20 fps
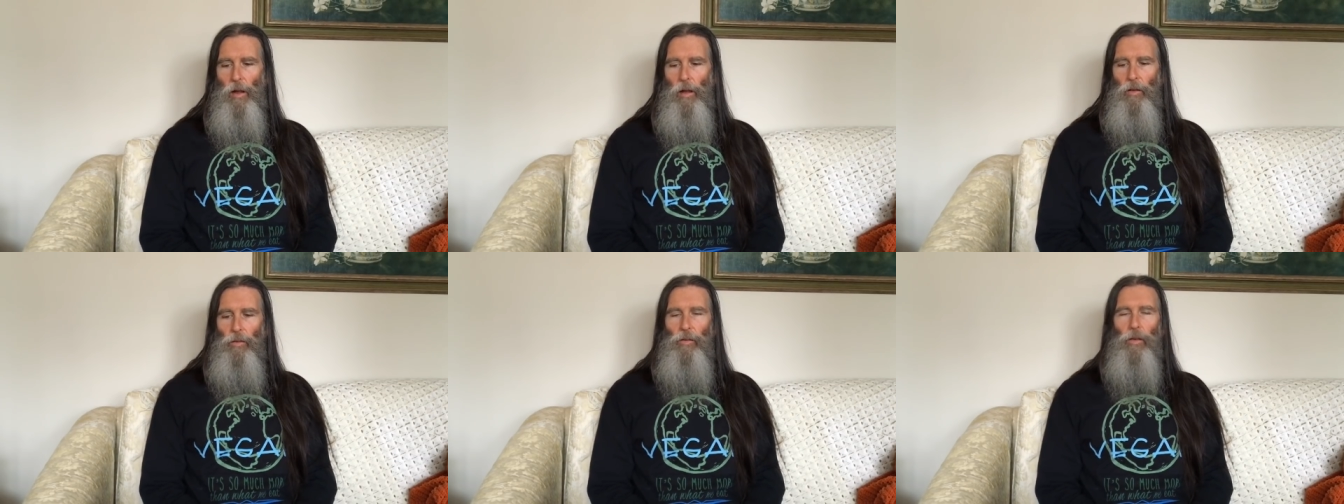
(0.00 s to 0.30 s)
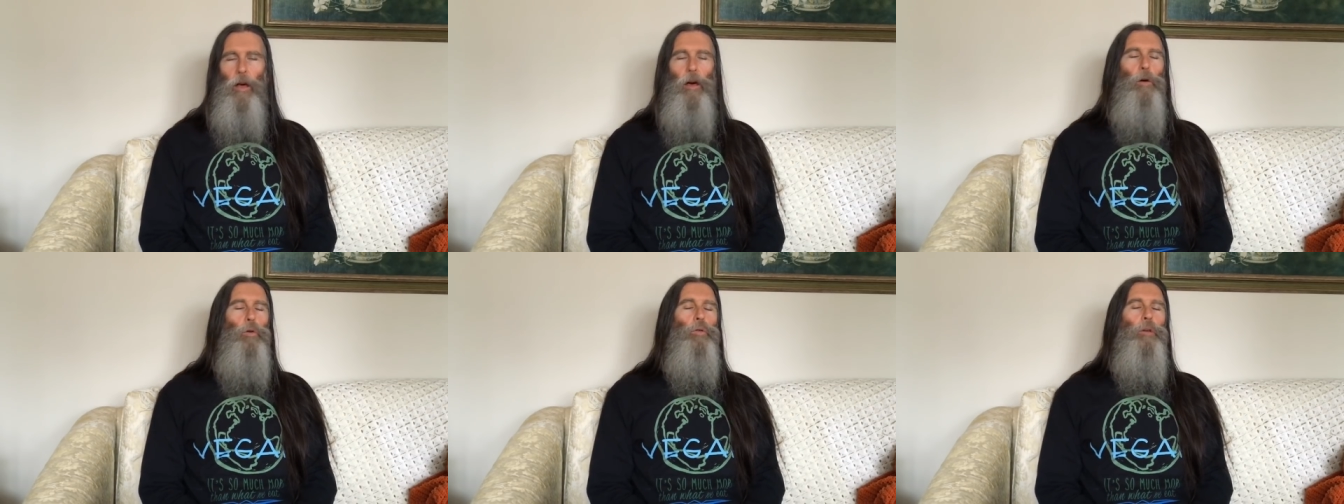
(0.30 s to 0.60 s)

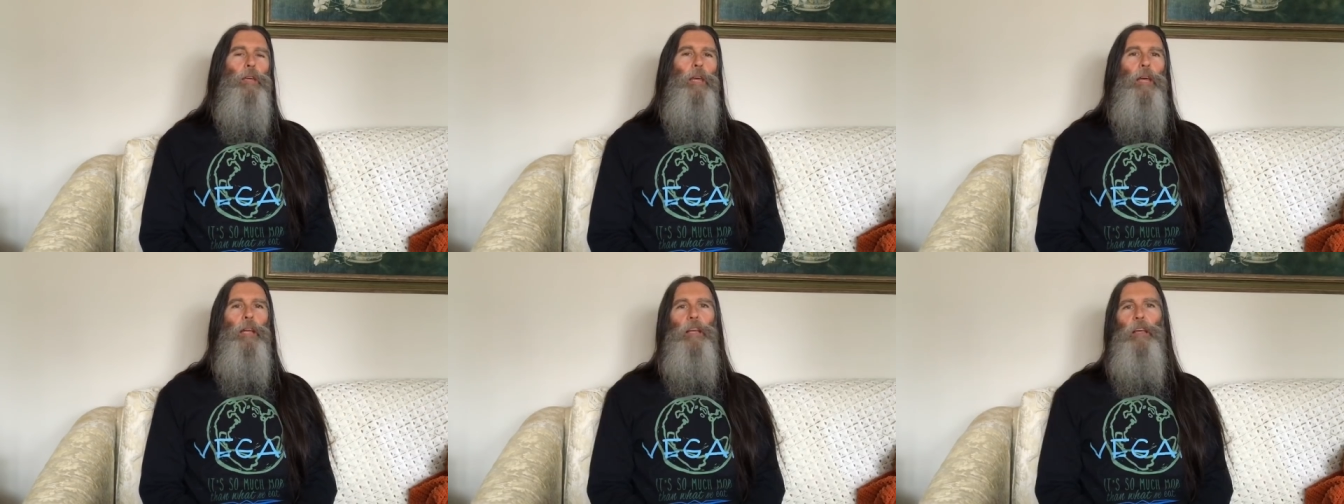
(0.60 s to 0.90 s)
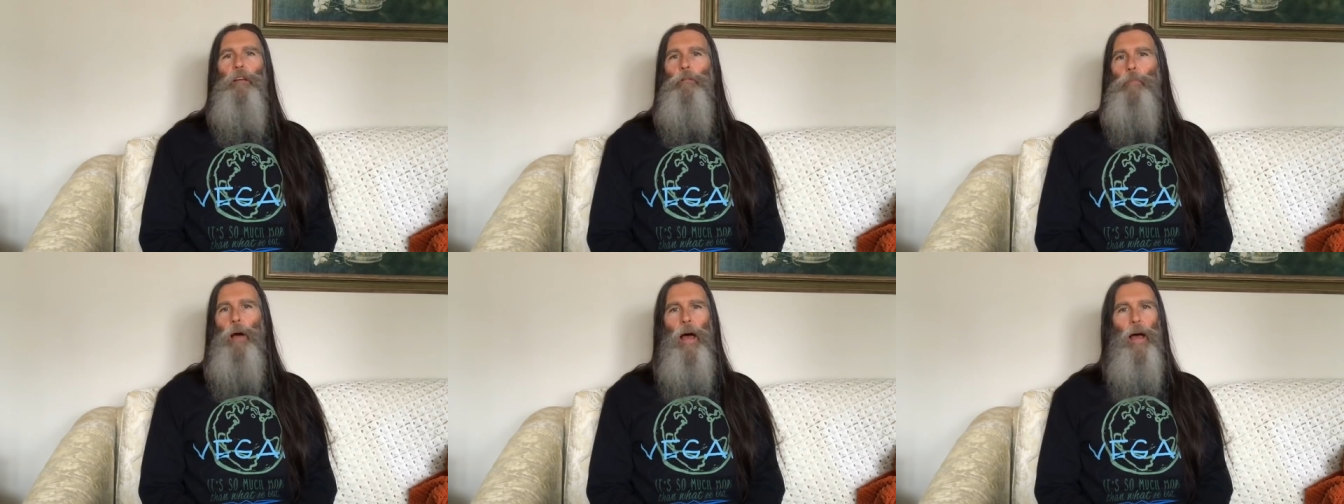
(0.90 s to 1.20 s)
so
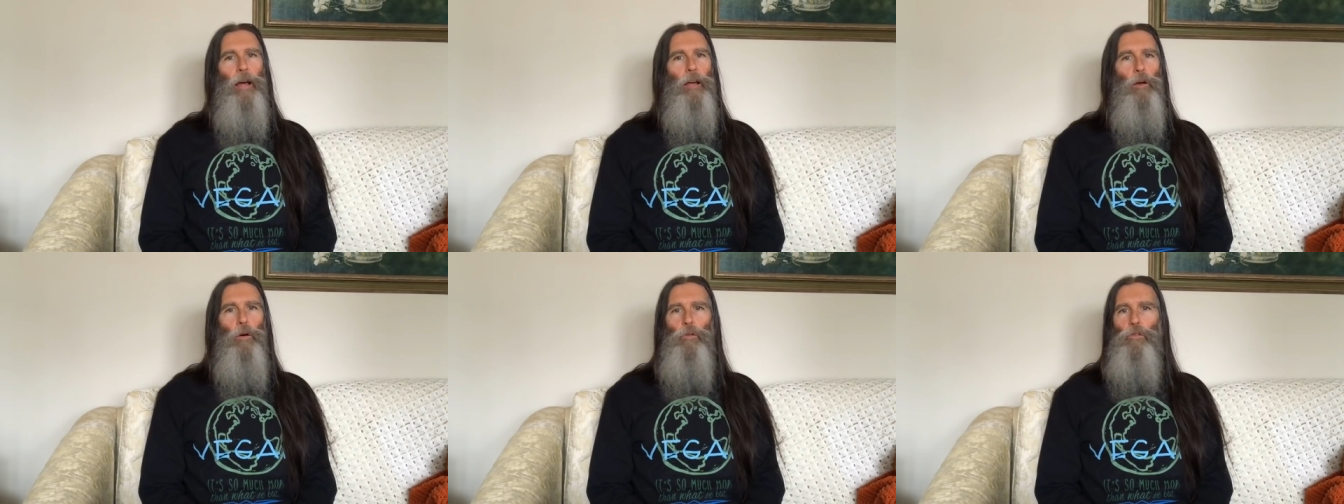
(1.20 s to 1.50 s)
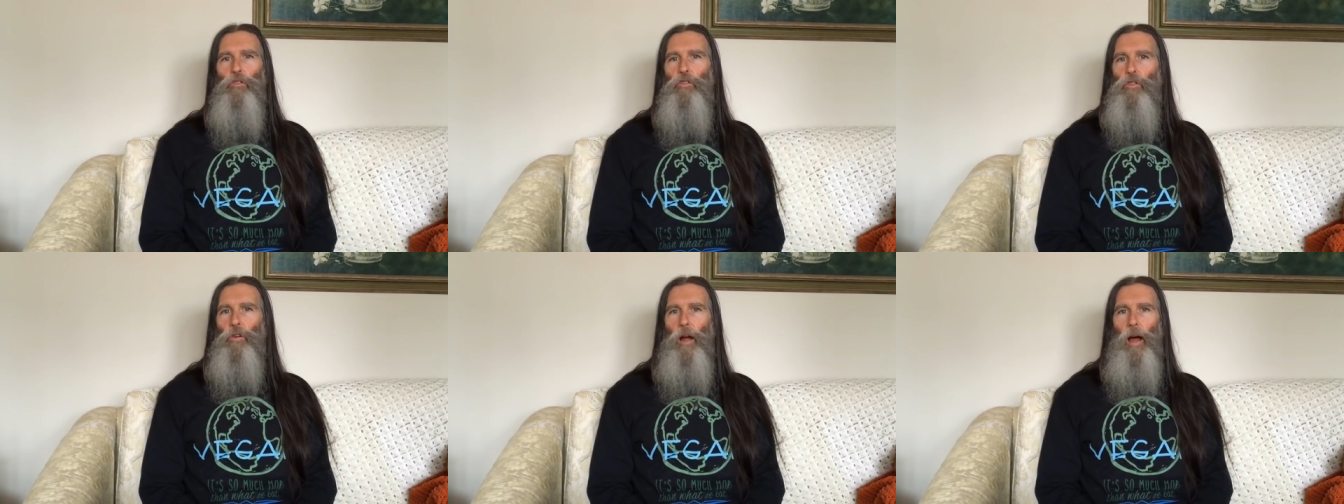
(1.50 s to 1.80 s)
getting back
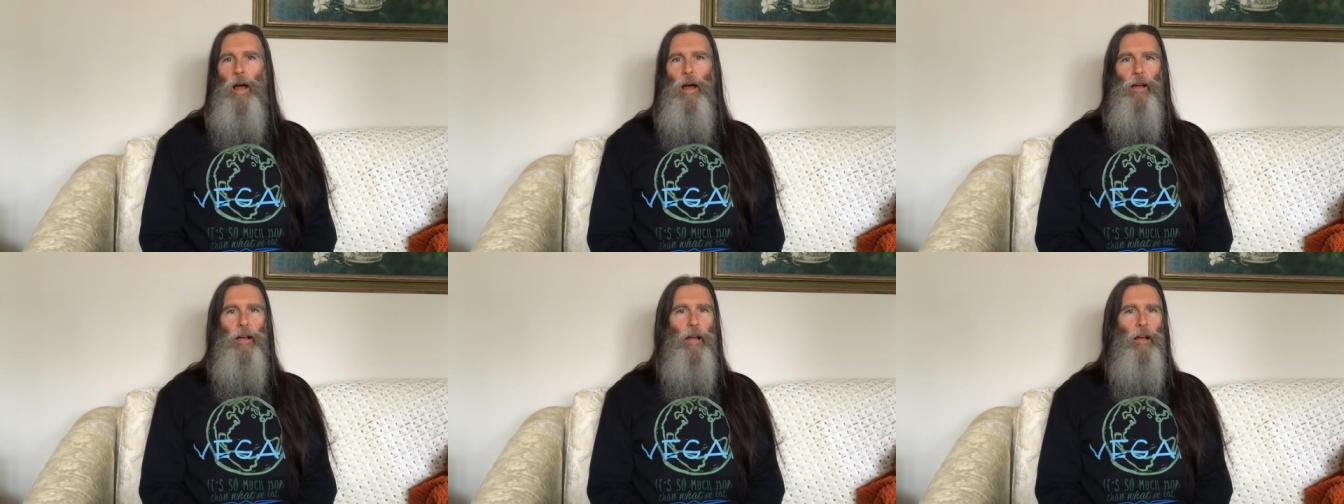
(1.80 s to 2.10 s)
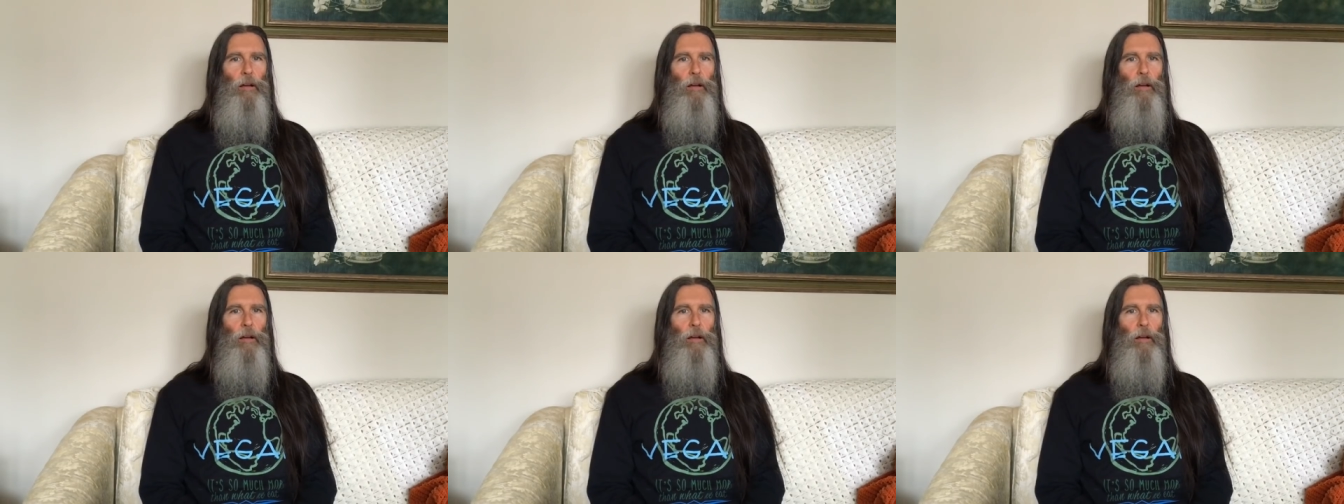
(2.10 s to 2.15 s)
on track,